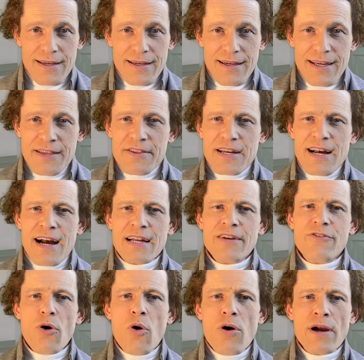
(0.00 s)
in the kind of
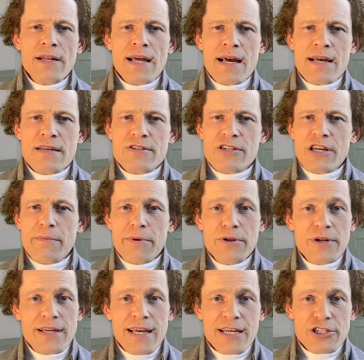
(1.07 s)
organized
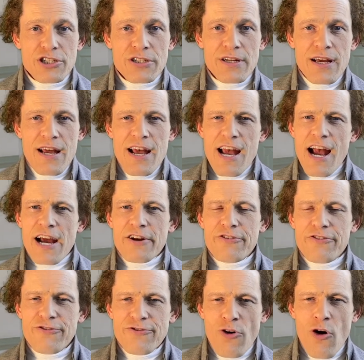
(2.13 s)
communication and
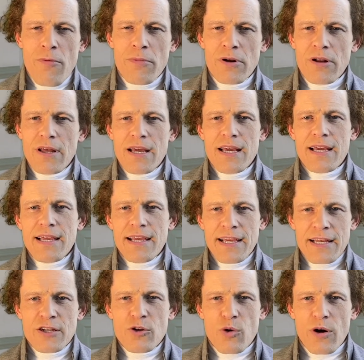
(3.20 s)
formal
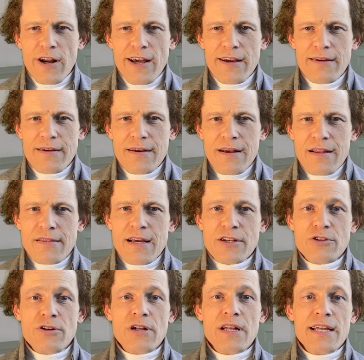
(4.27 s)
inquiry that
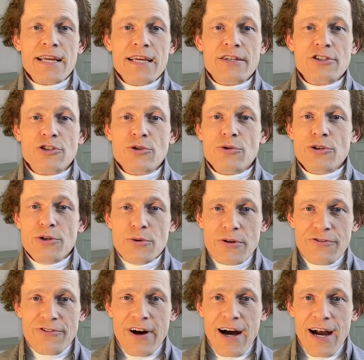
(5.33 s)
could lead to
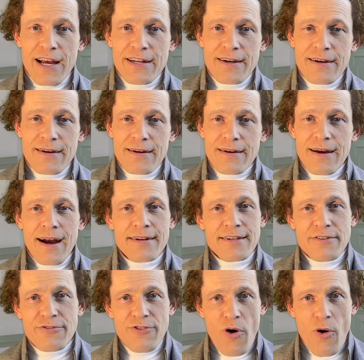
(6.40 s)
unified and
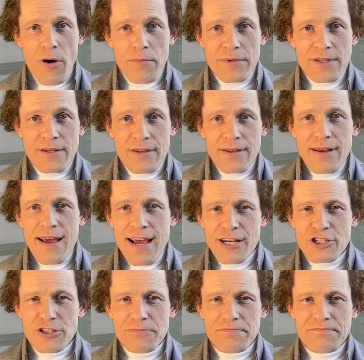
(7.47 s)
informed
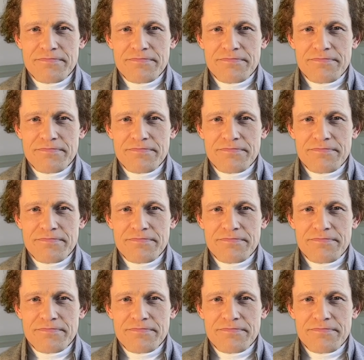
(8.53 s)
action.